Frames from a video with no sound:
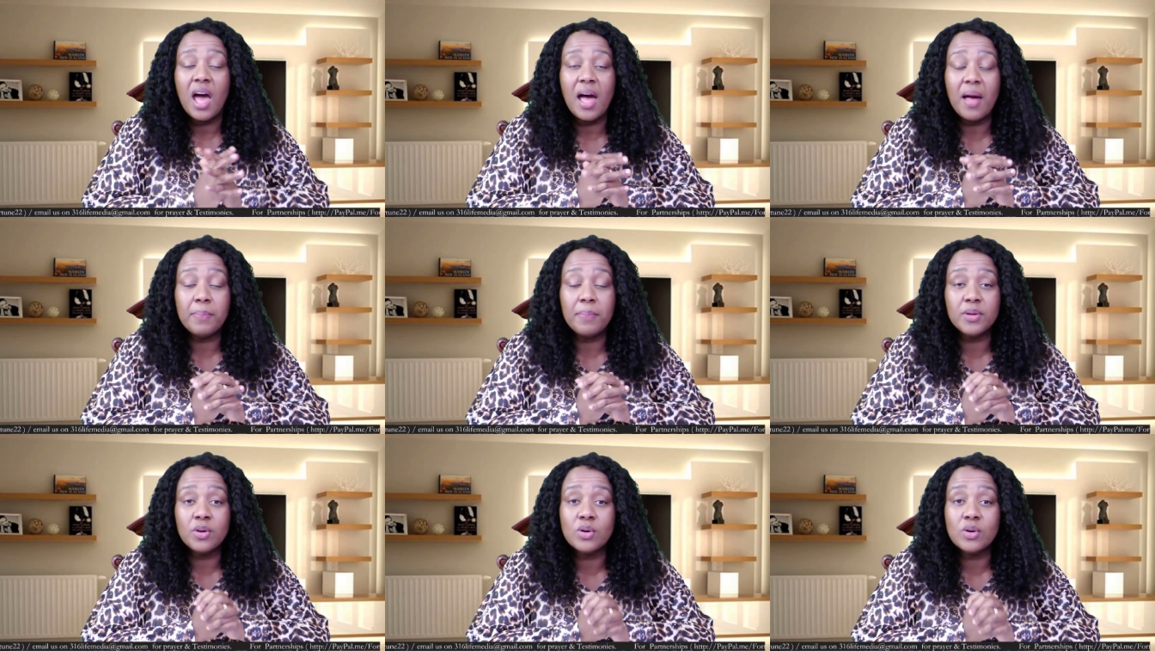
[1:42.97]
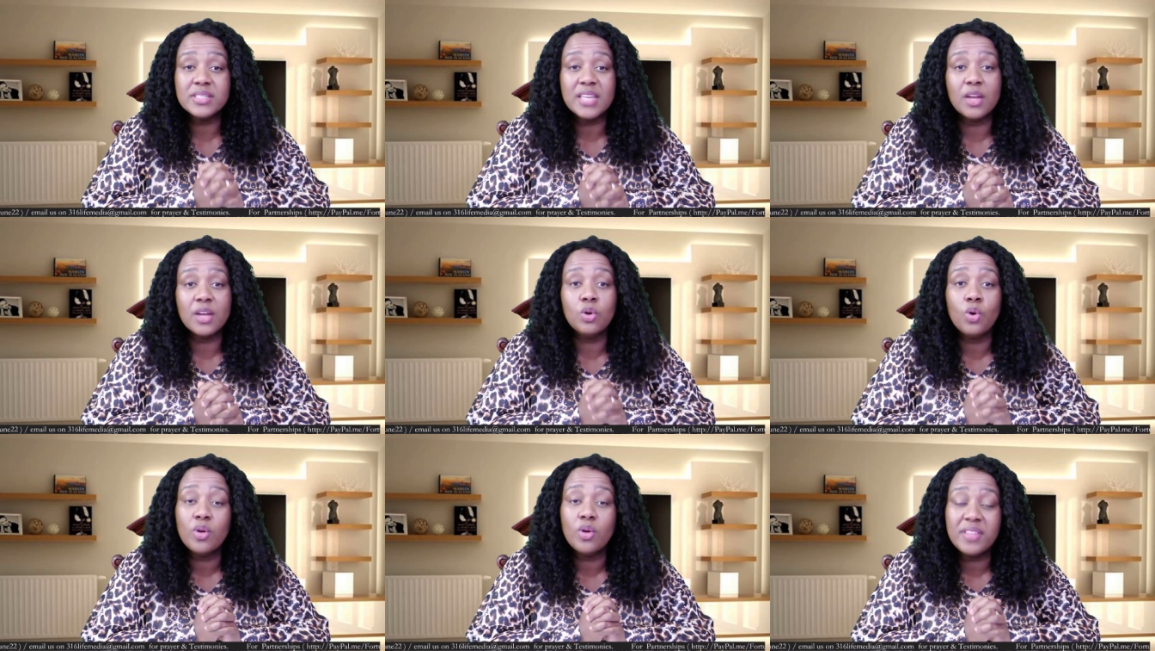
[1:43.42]
uh, because
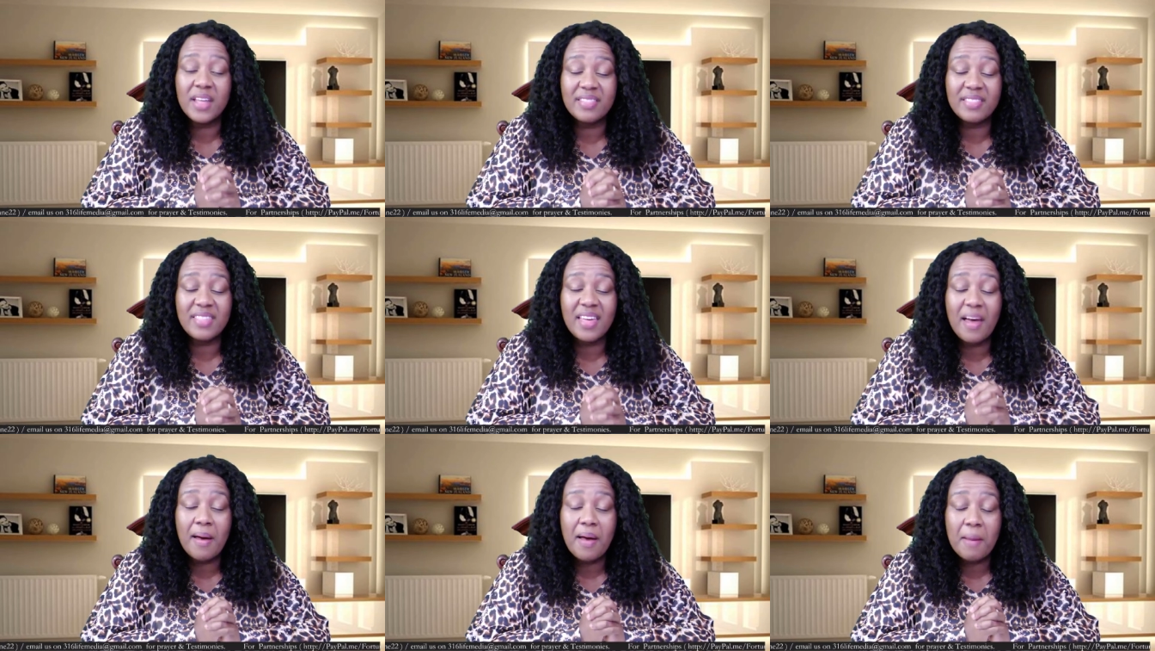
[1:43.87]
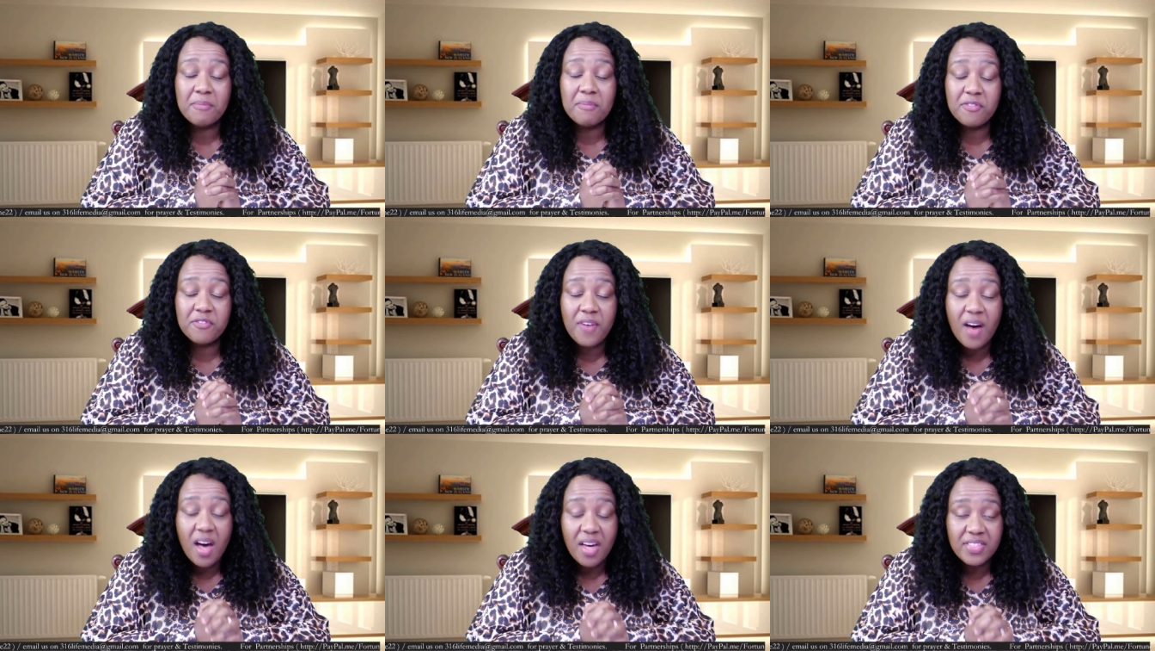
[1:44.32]
I know that there are
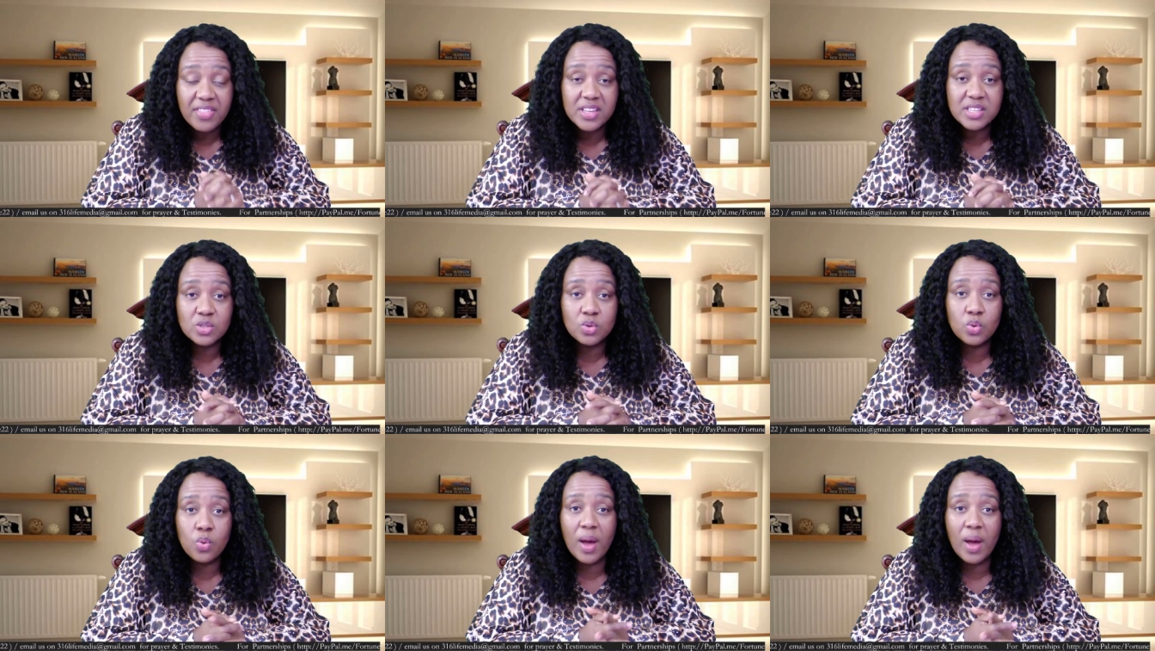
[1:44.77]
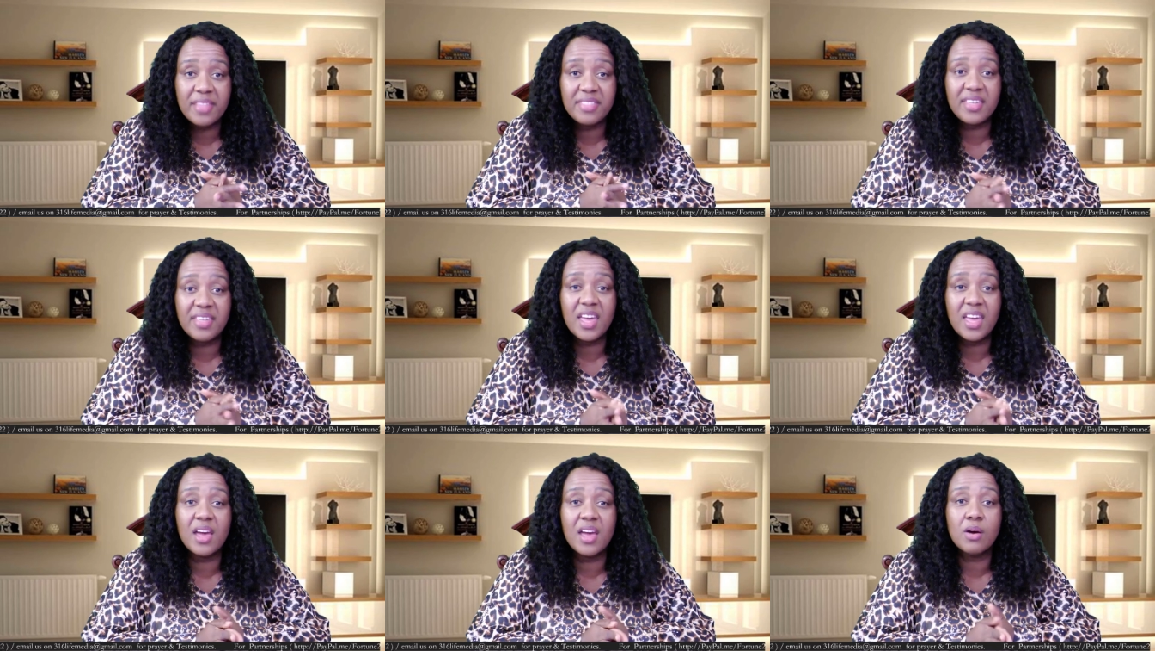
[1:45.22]
fathers who are
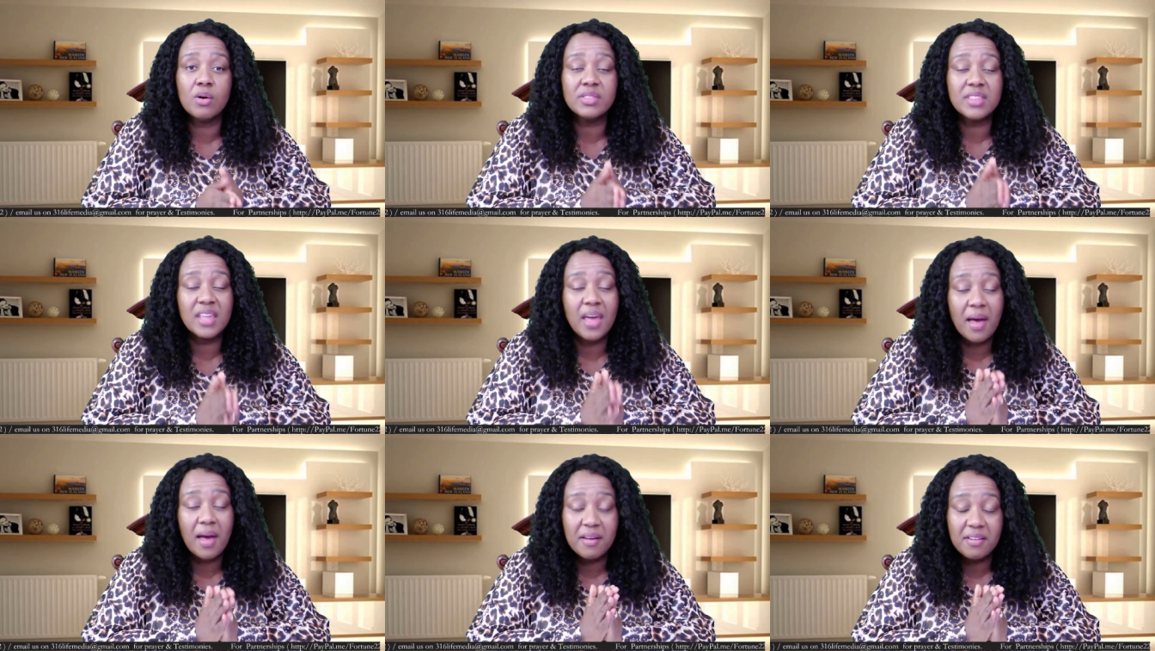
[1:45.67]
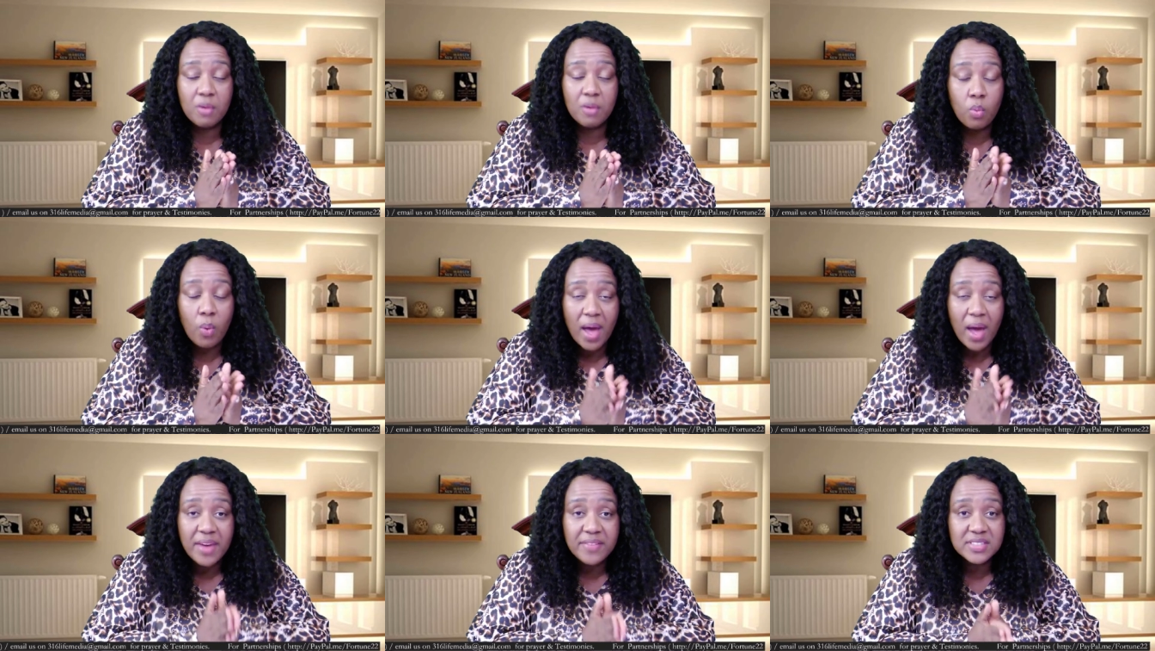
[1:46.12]
there, their
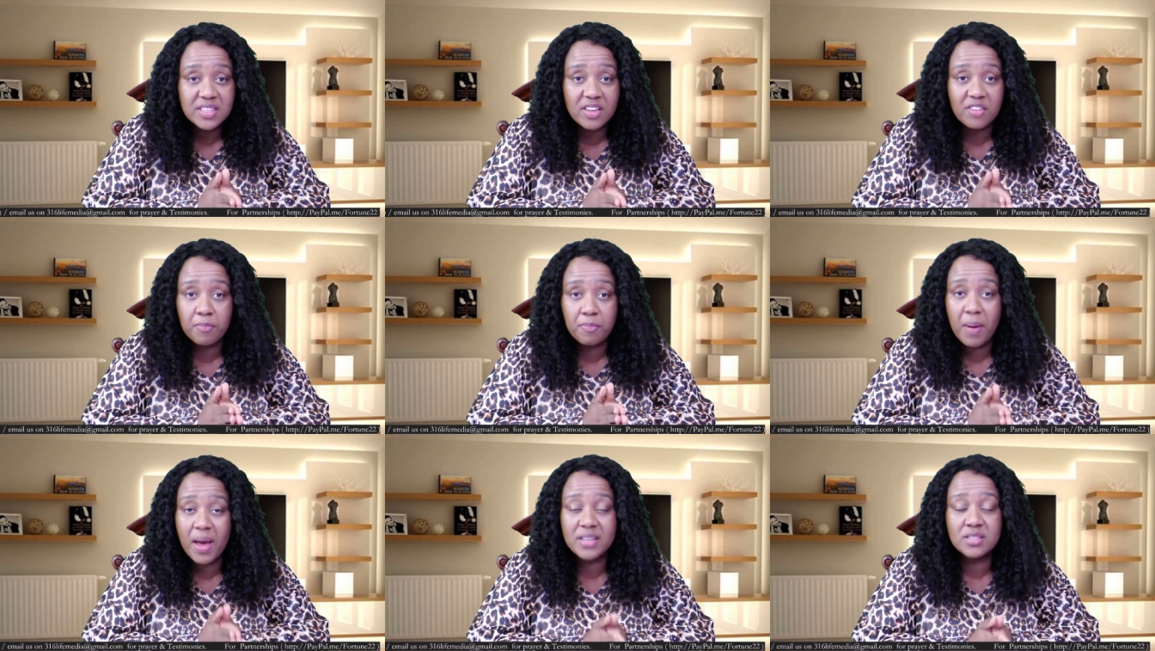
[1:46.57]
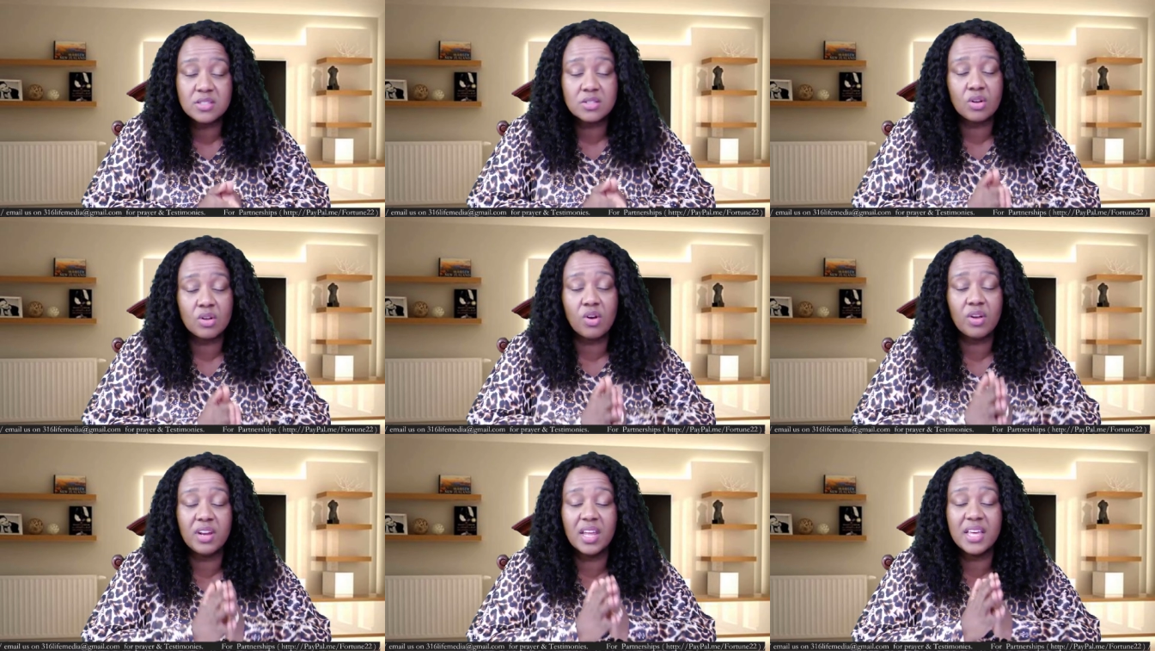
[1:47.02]
wives have
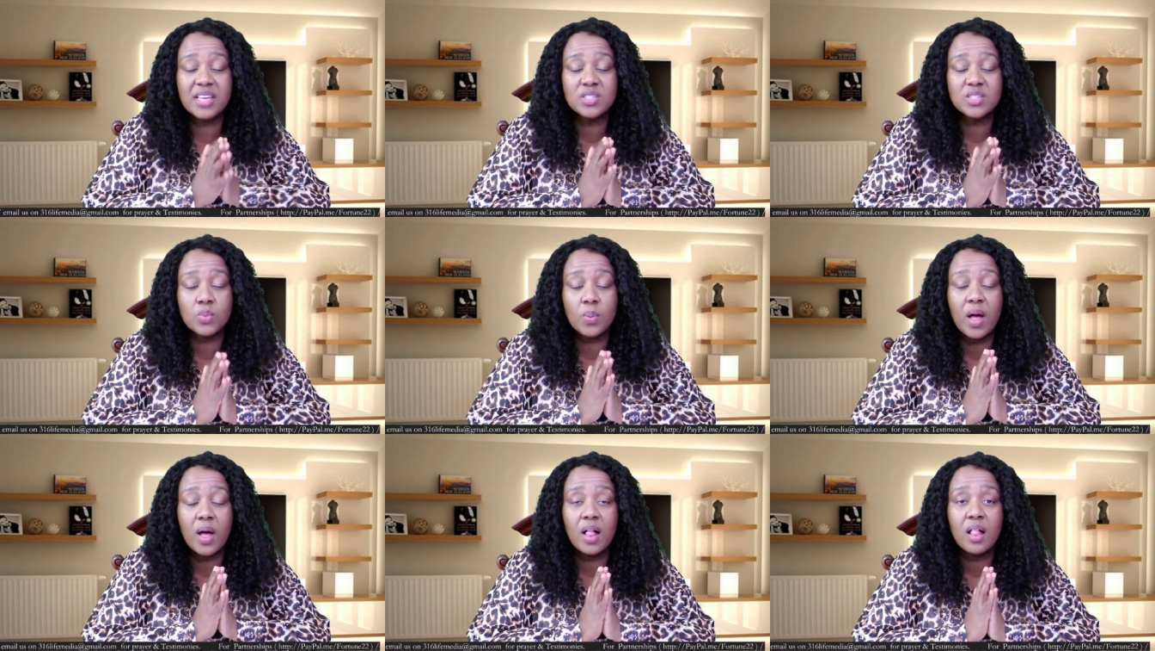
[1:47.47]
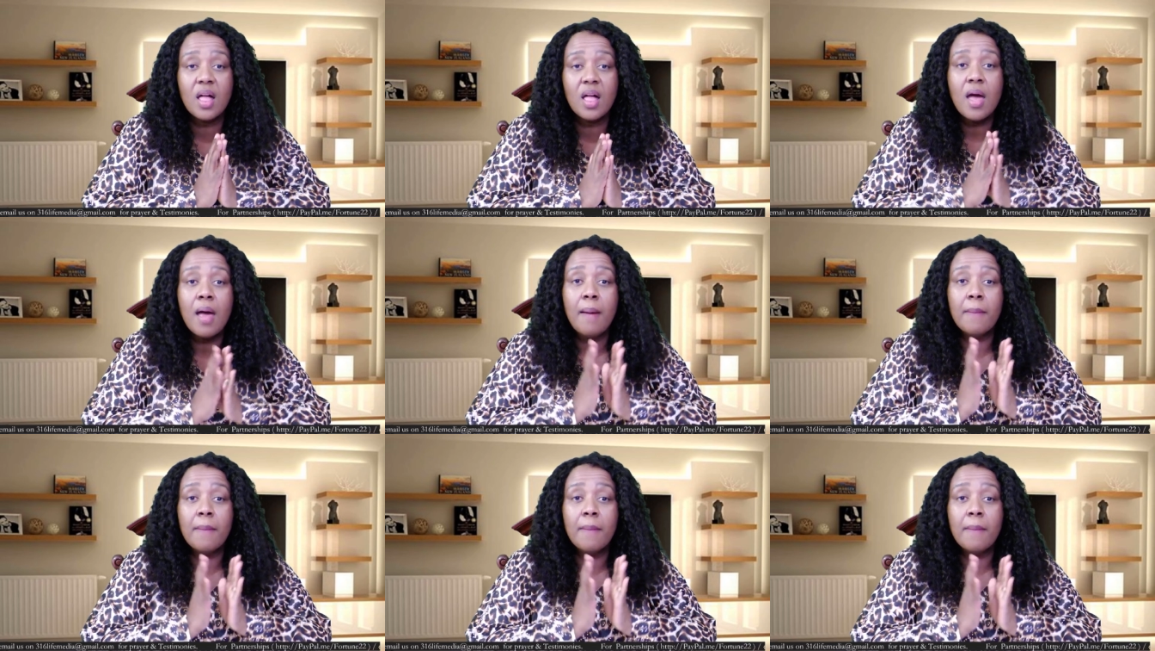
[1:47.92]
passed on as well,